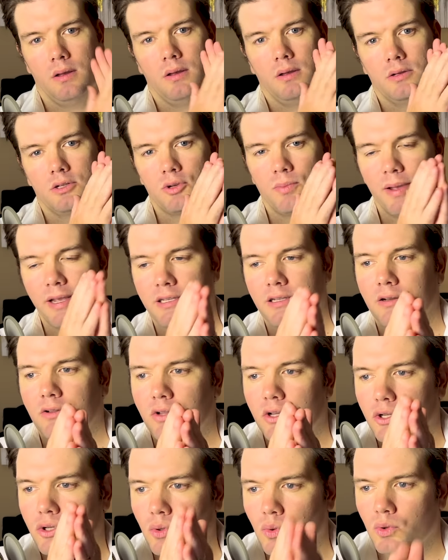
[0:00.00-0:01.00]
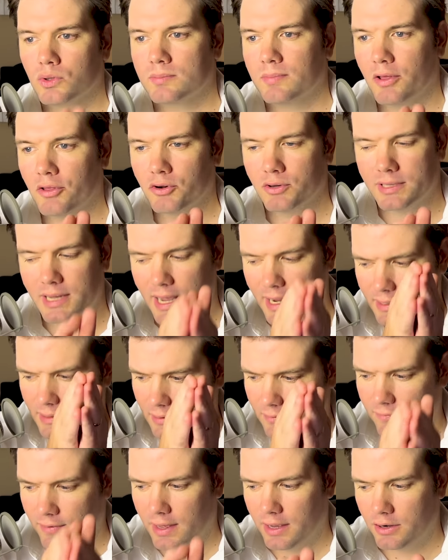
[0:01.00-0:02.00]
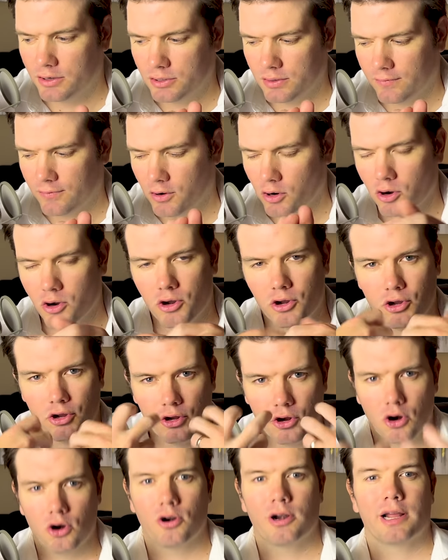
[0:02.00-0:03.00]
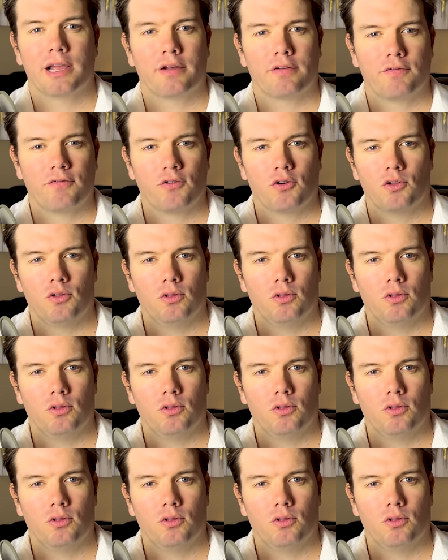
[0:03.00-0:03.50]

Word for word: So basically, Jewel's mother takes advantage of her yearning for